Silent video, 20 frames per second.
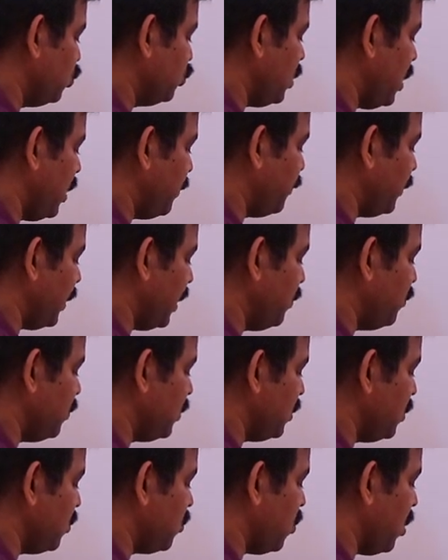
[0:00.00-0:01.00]
the
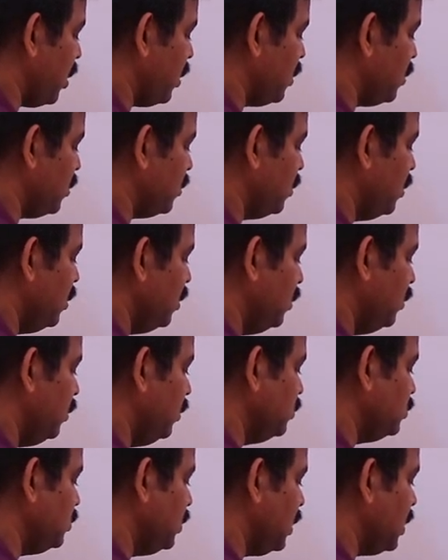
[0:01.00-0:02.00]
primary coil
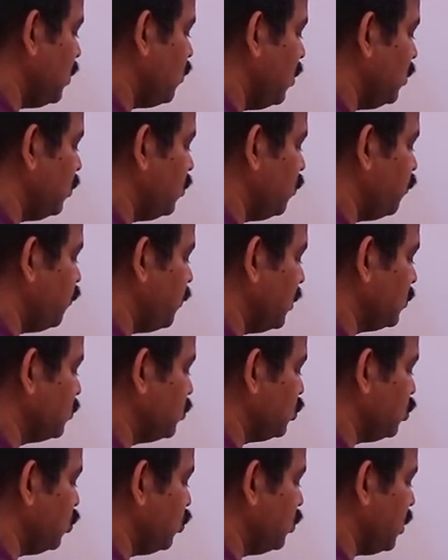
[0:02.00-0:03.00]
is equal to flux
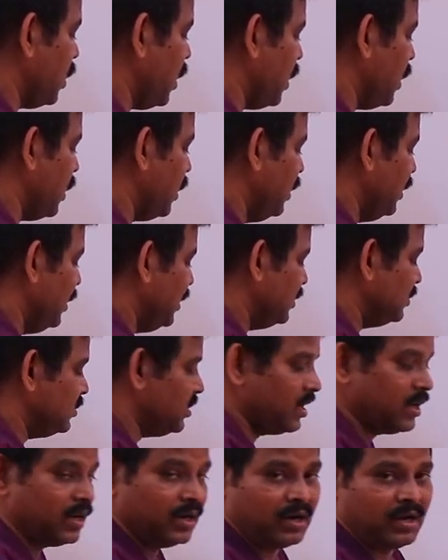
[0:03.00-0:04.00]
through the
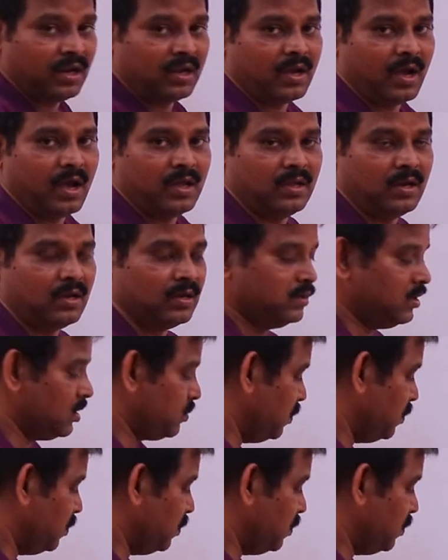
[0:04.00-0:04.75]
secondary coil. That